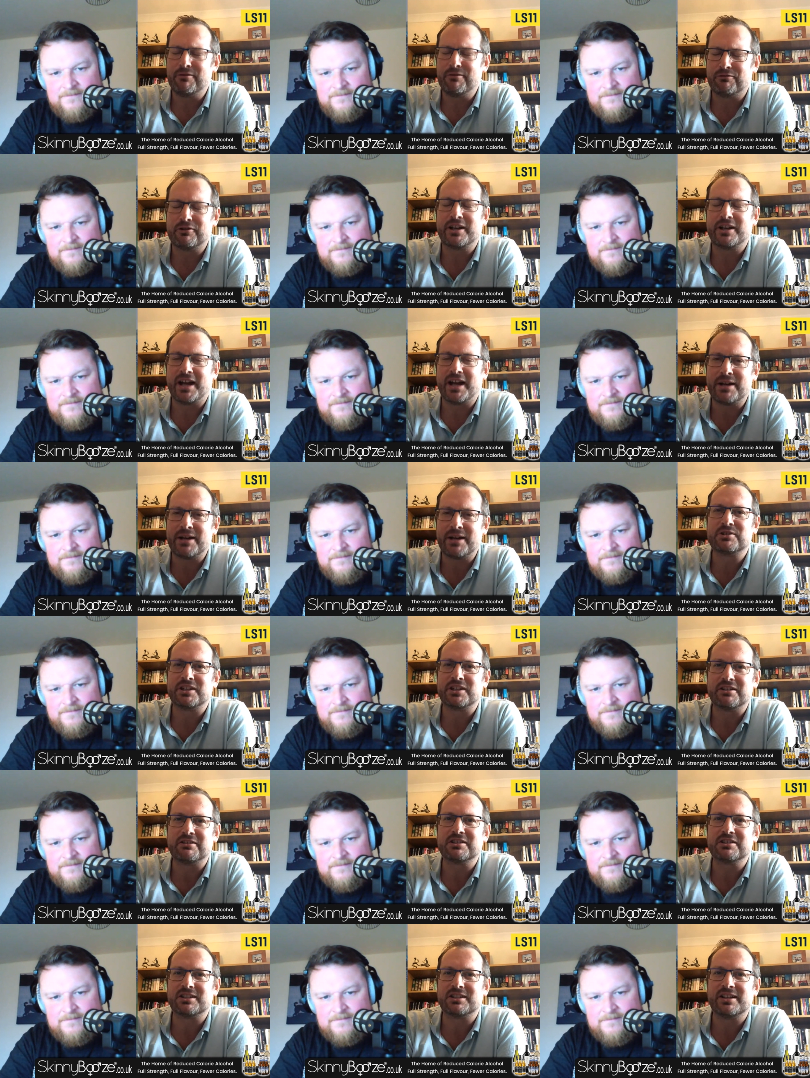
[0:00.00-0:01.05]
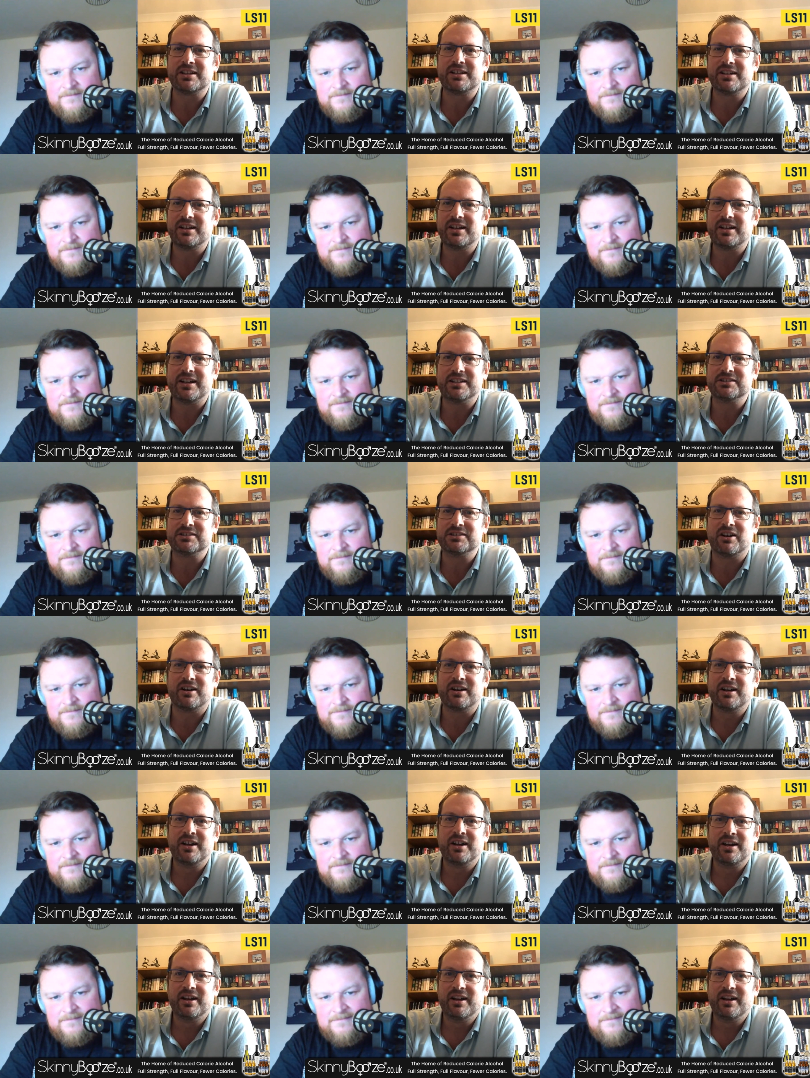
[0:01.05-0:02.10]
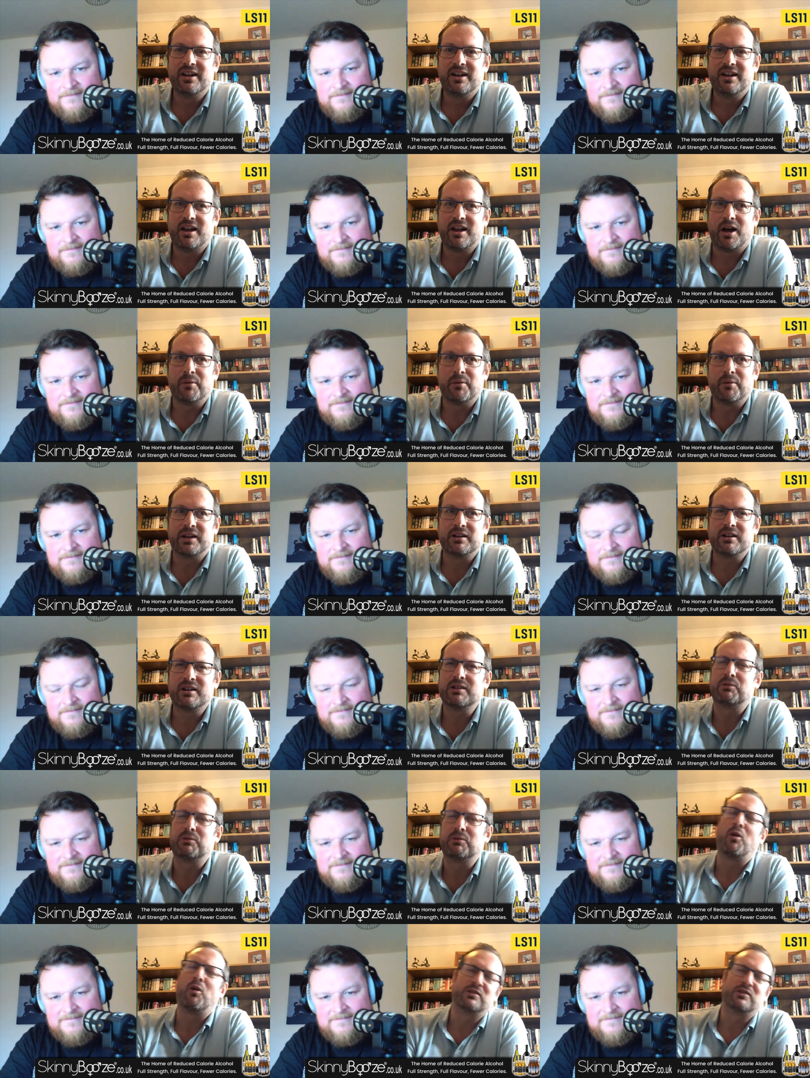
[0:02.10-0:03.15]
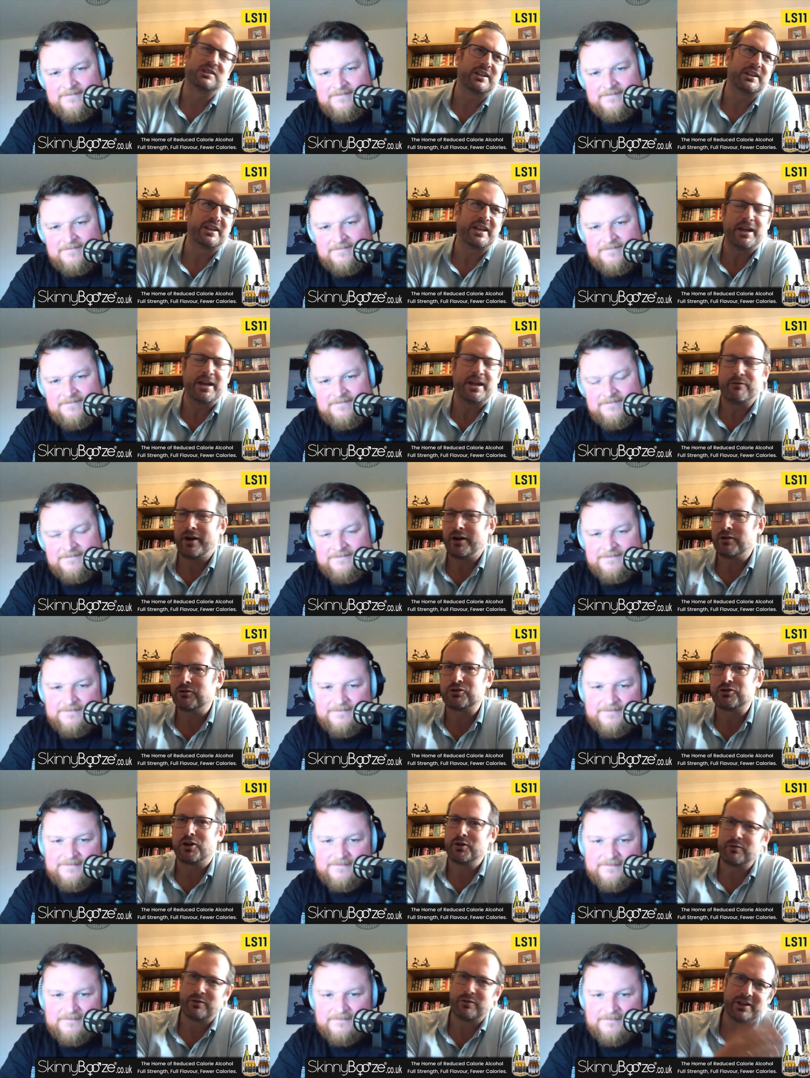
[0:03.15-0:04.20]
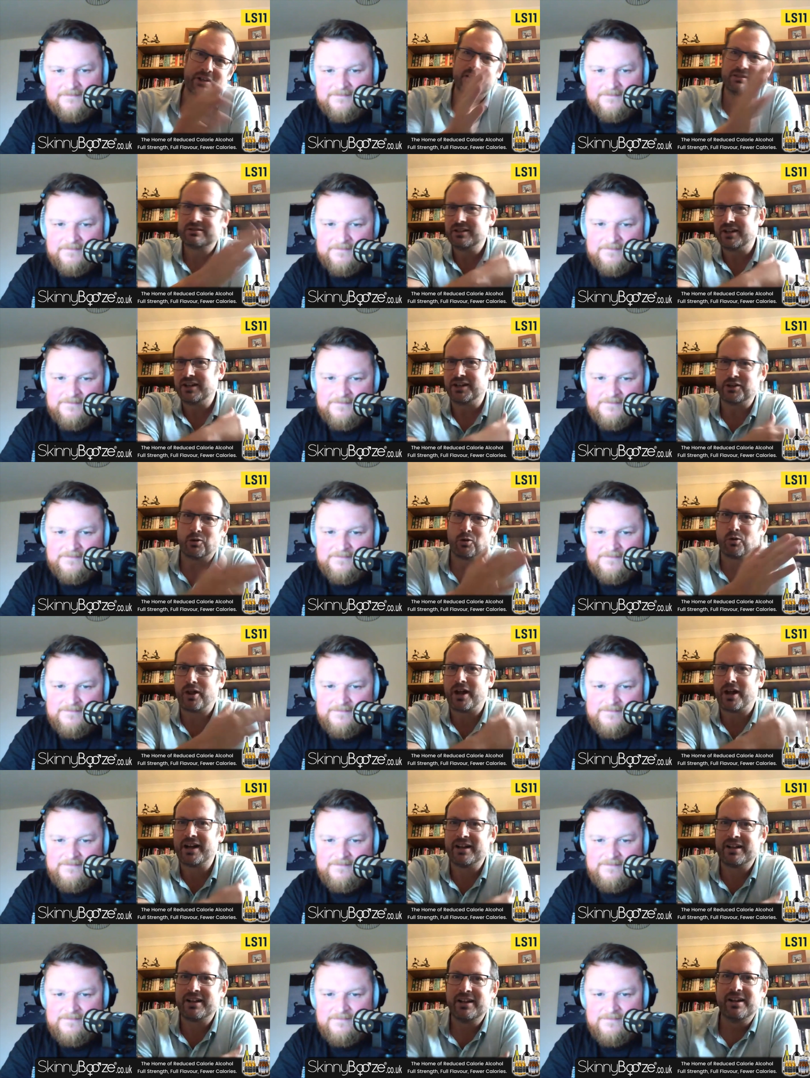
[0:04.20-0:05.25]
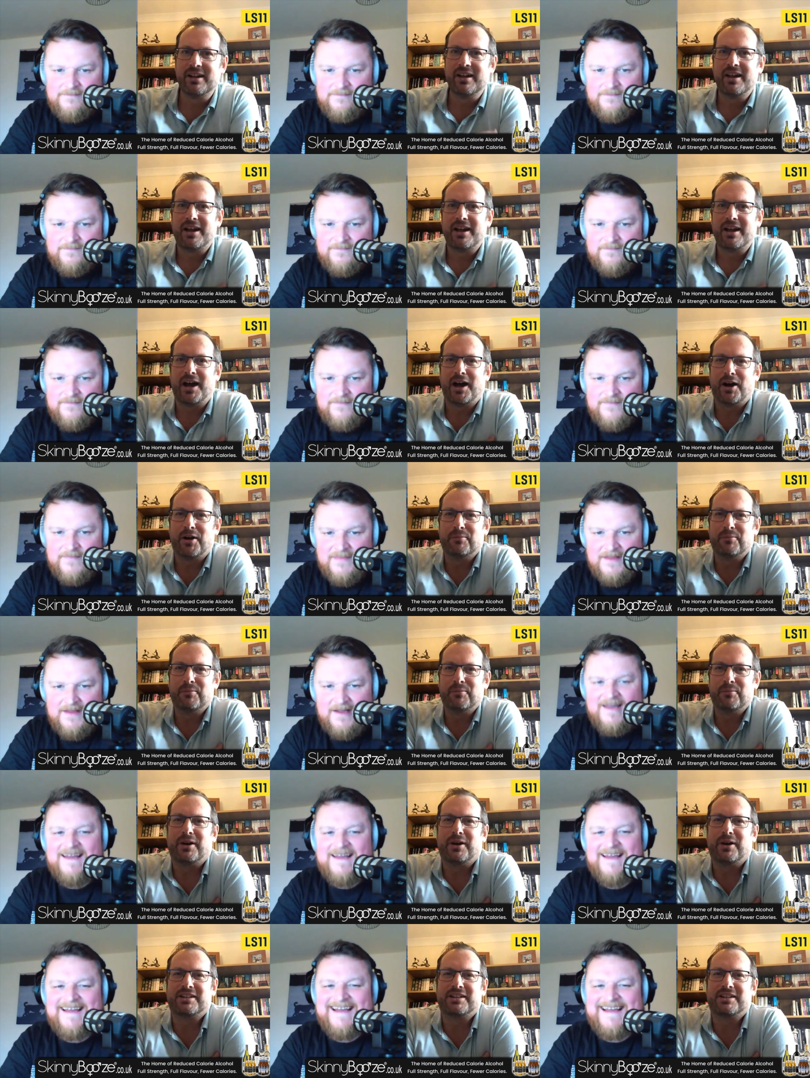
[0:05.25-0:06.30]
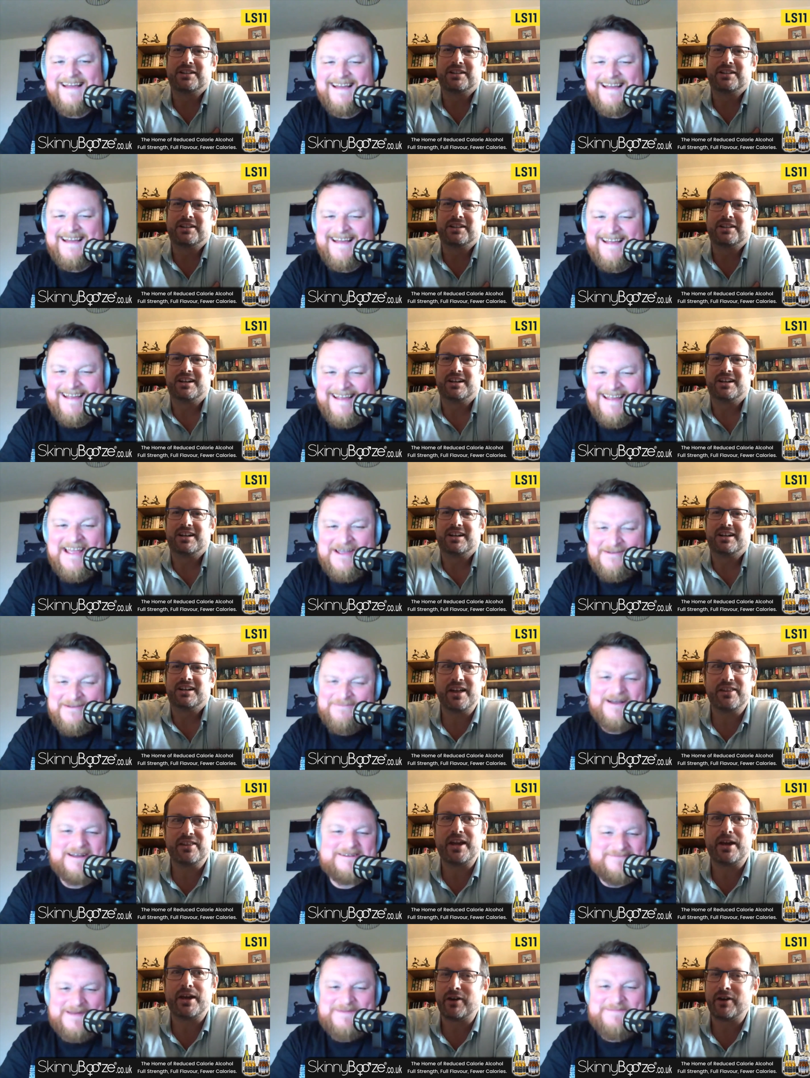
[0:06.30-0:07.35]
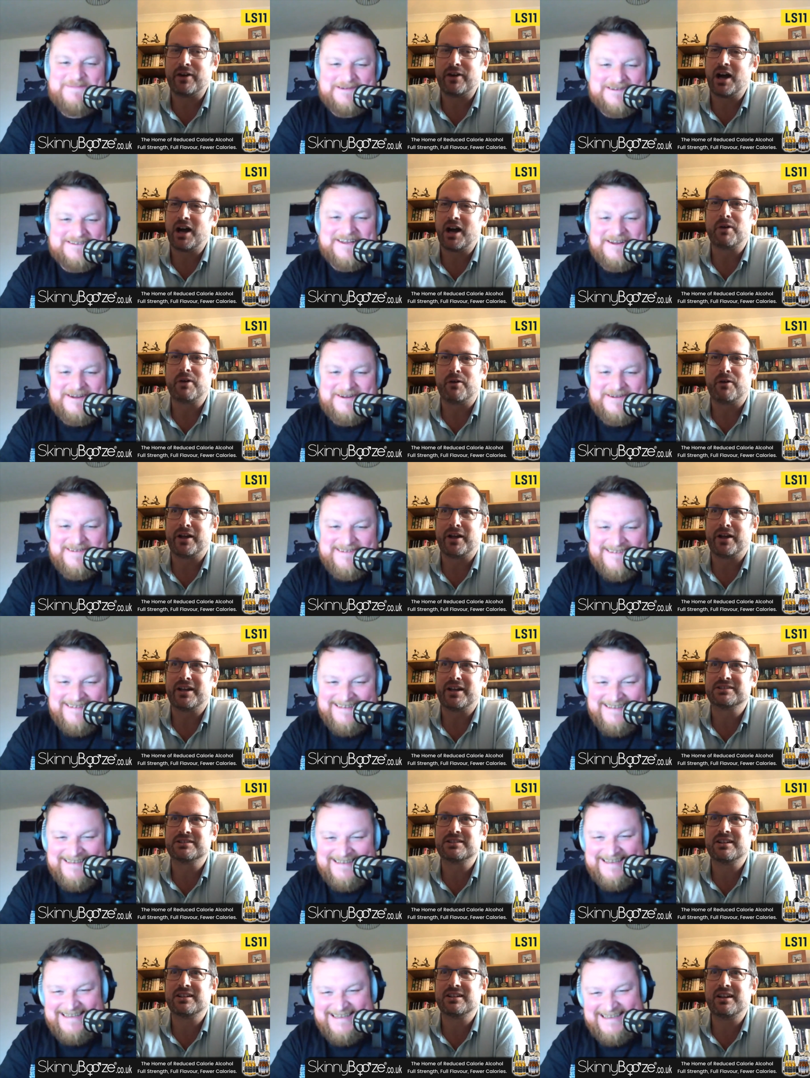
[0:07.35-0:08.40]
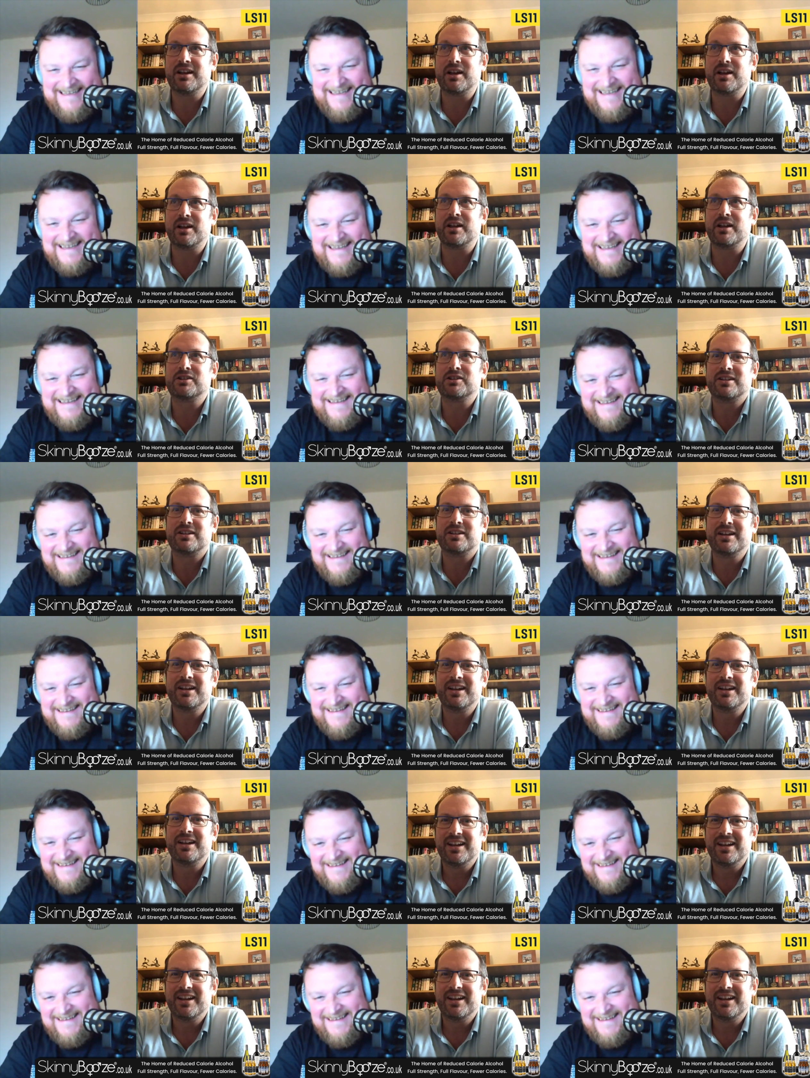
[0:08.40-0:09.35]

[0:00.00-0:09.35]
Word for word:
Speaker 1: every game seriously. He's not... I think mean, obviously the E F L trophy, ignore that. Um, but uh, yeah, the F A Cup, I think, is. It,